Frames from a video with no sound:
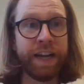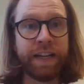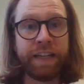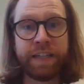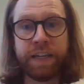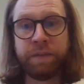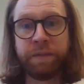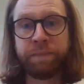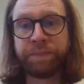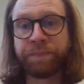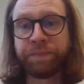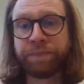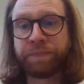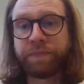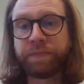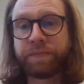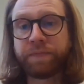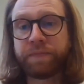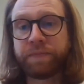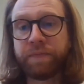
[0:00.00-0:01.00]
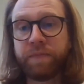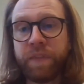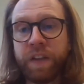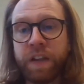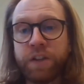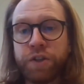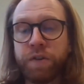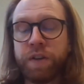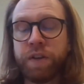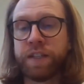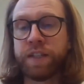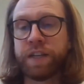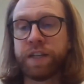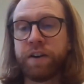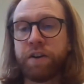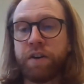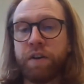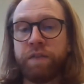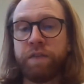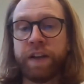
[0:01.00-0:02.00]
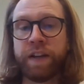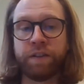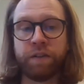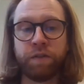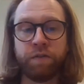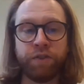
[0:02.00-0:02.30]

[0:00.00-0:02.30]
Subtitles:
India. Julia Turkovic,